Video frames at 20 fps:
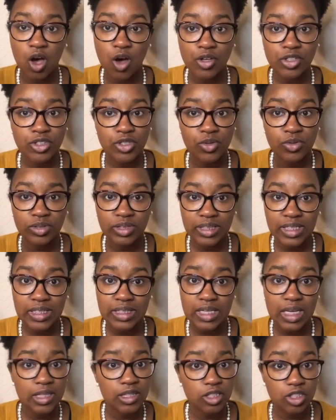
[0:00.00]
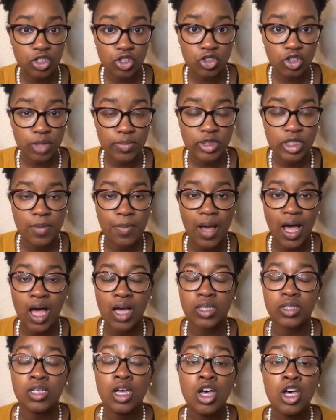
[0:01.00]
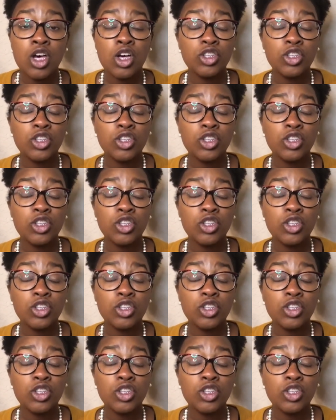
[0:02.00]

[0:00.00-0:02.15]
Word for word: also linked in the description box.